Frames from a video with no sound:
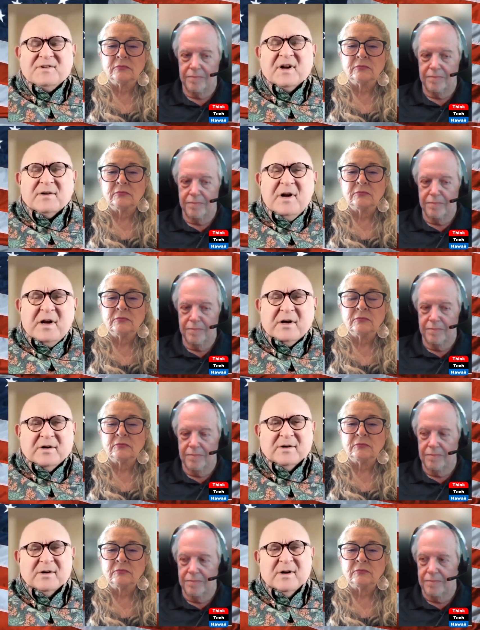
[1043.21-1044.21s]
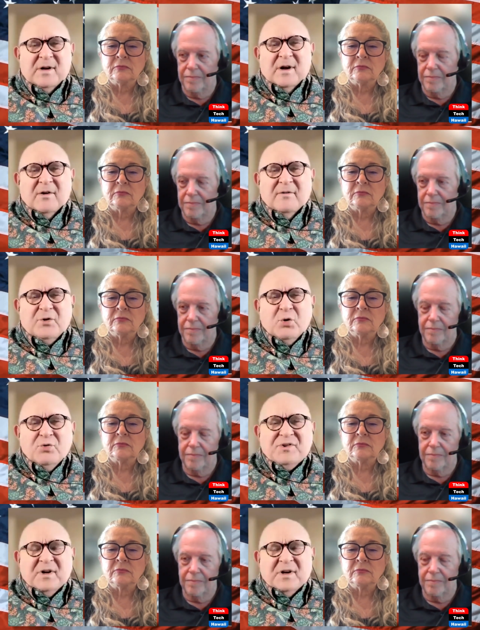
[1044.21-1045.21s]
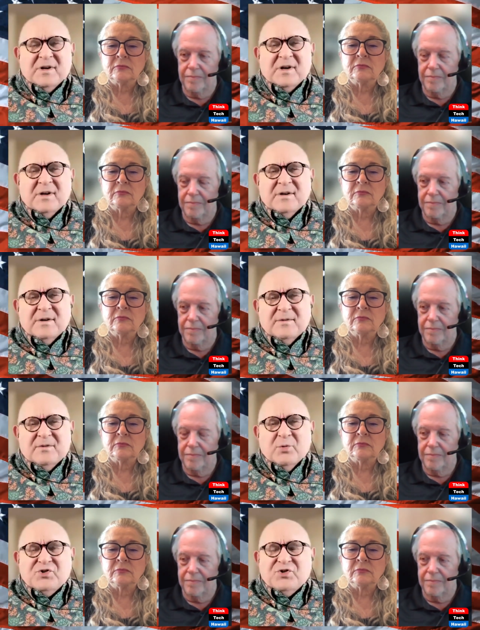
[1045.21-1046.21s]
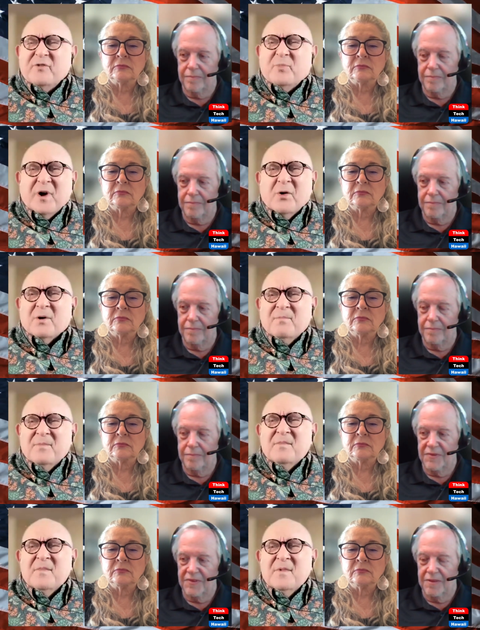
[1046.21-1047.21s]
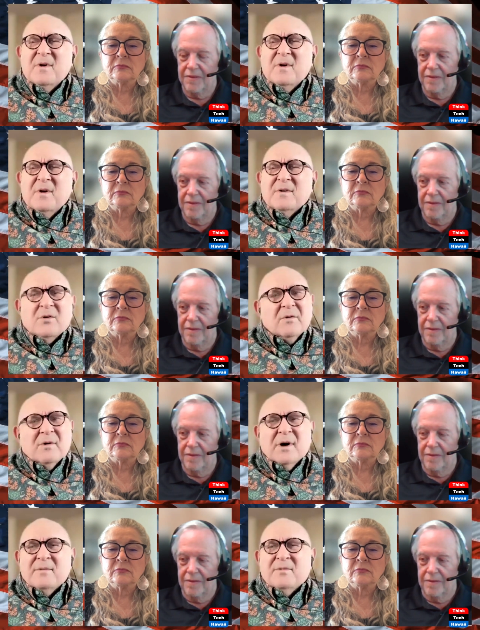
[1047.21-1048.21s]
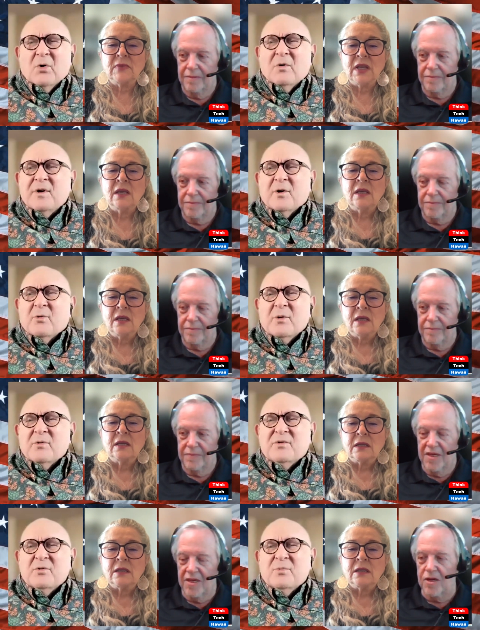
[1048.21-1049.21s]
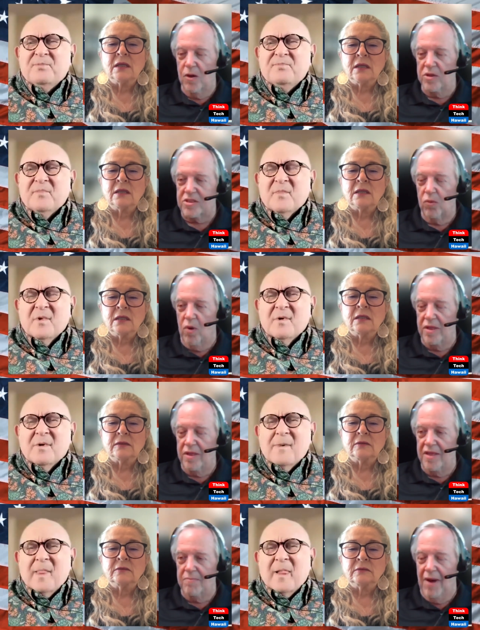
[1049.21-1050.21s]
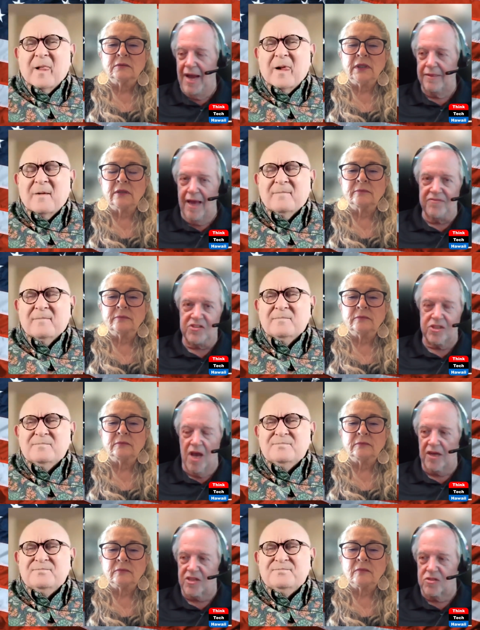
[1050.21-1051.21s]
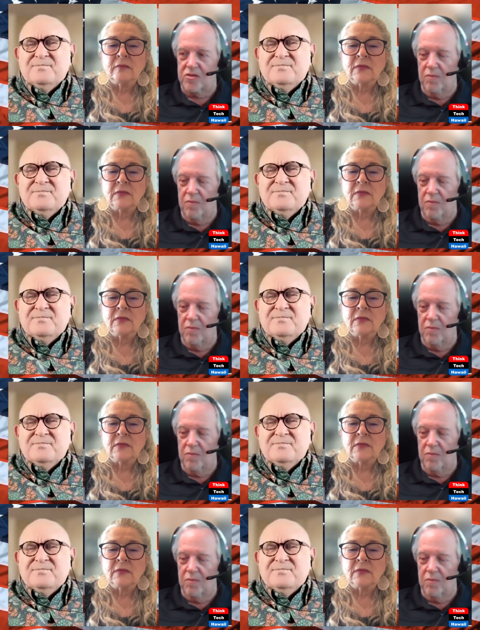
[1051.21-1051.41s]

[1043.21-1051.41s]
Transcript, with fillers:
Speaker 1: technique of using it to achieve power. So I totally agree with
Speaker 2: you. You know, it's the one. My life sucks